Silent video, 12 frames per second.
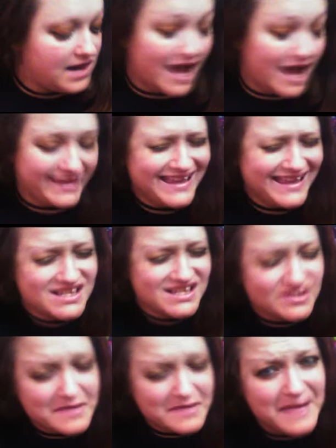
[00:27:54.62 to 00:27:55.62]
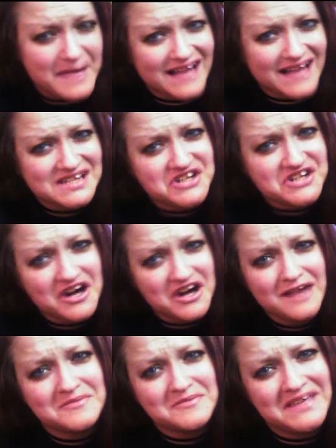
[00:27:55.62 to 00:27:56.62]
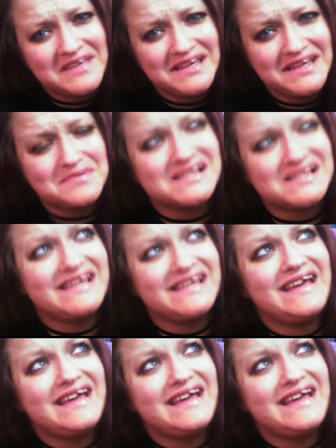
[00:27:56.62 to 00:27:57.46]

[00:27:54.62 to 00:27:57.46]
I canceled my BoxyCharm and my Ipsy